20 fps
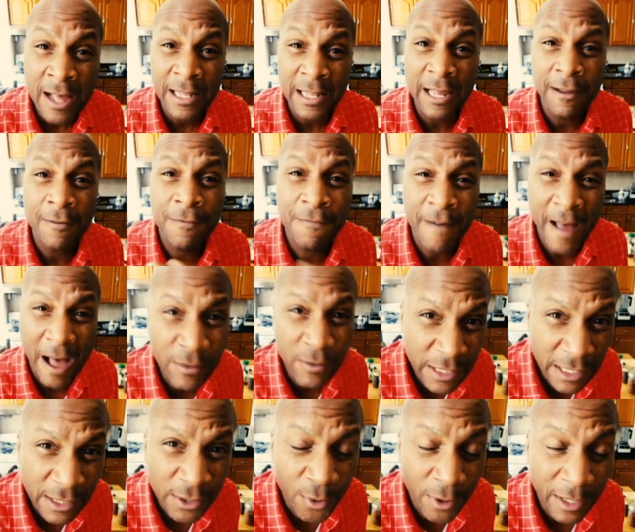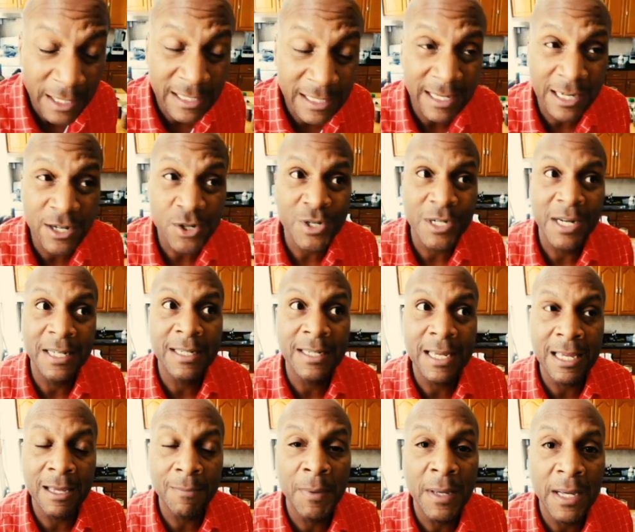like founding an organization and
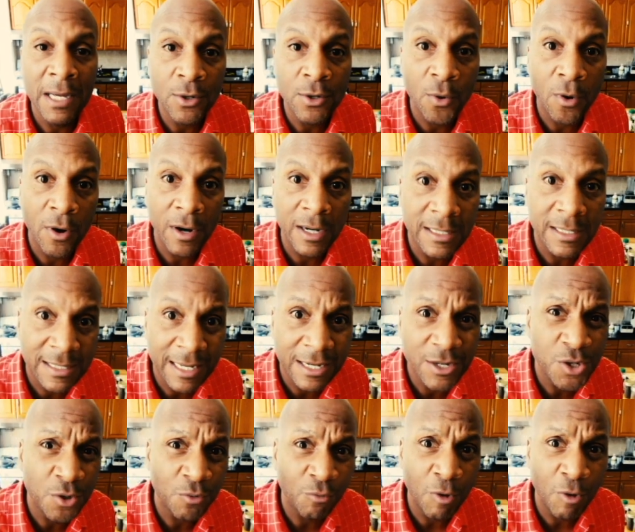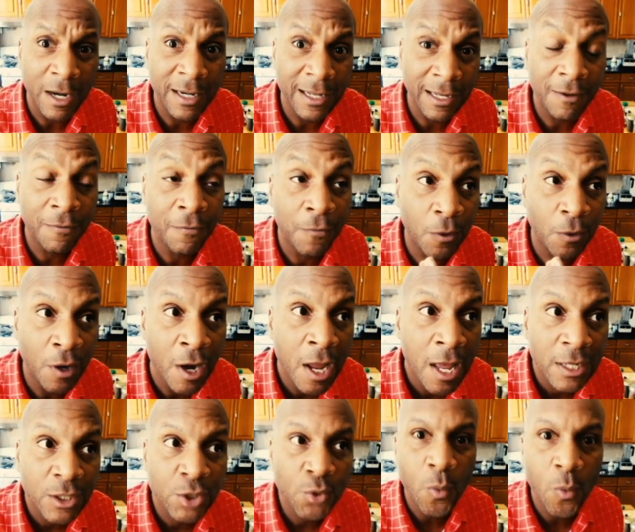keeping an organization running for
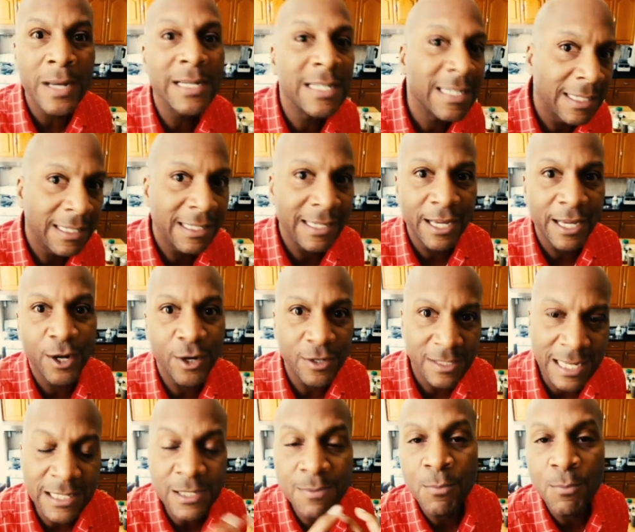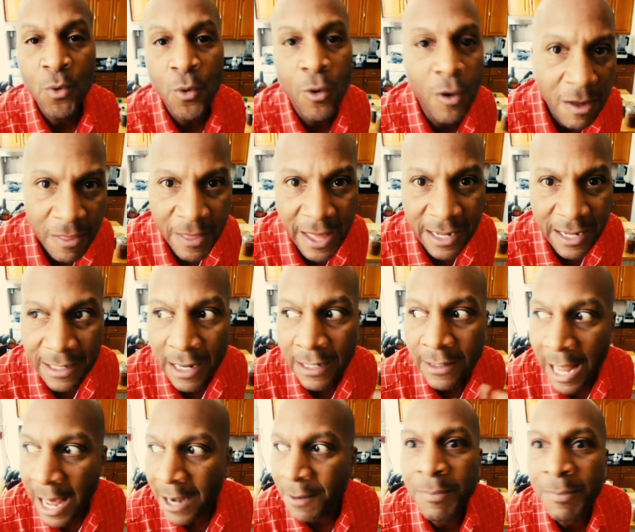twenty years, that's more than a
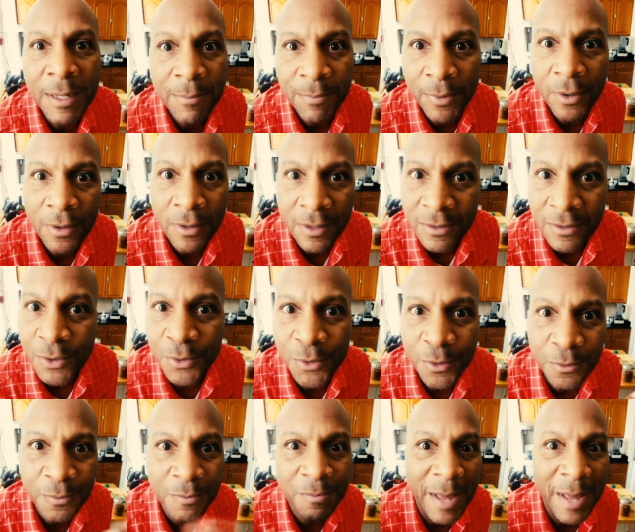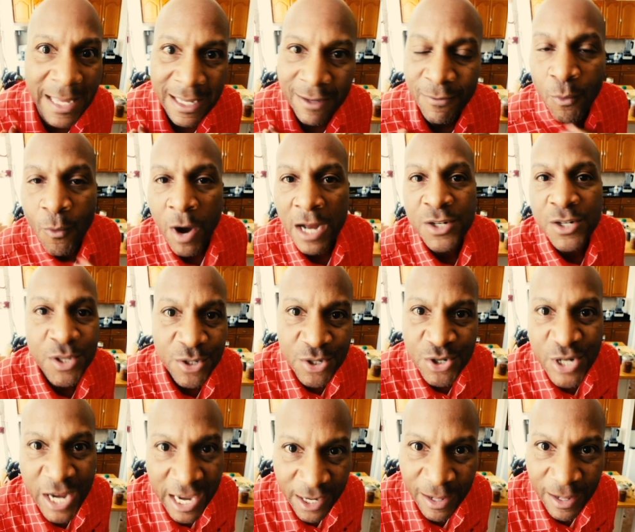lot of people who may even watch this
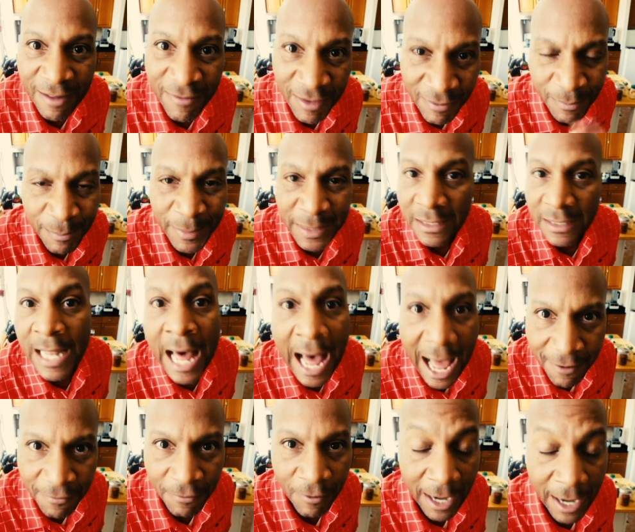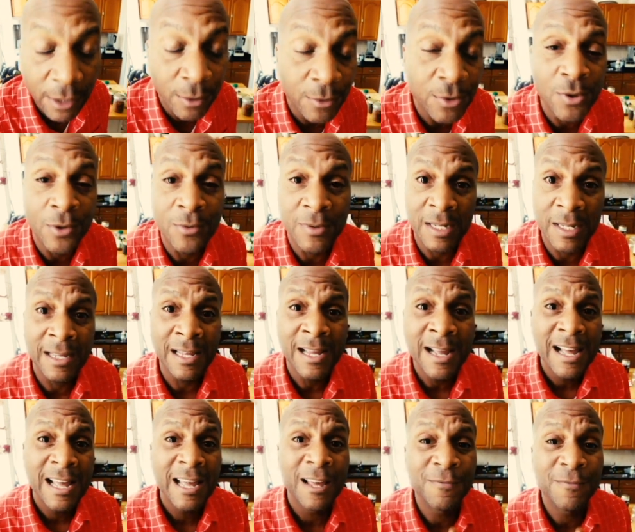channel have even been alive, right? Or certainly,
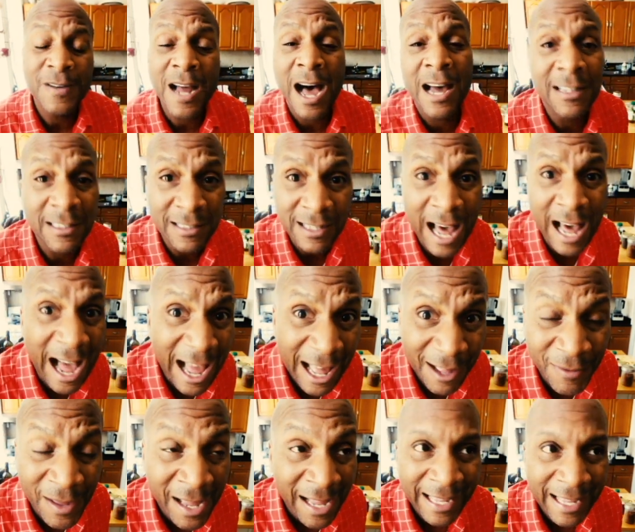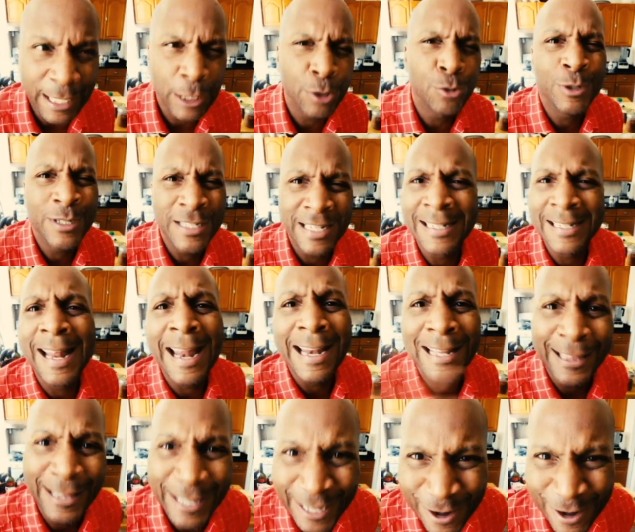if not alive, interested in
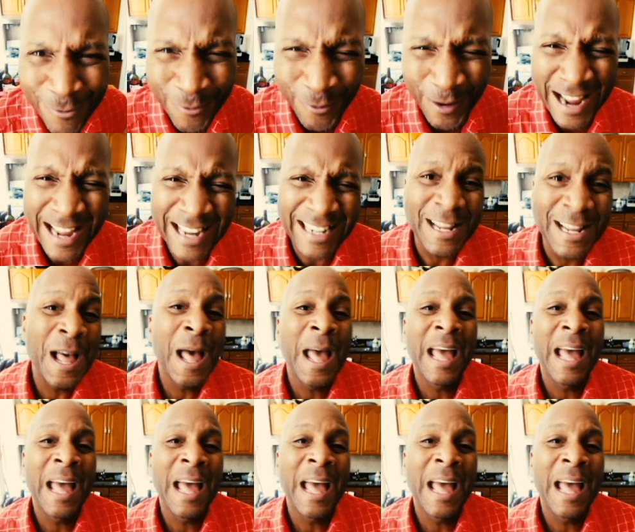anything, right?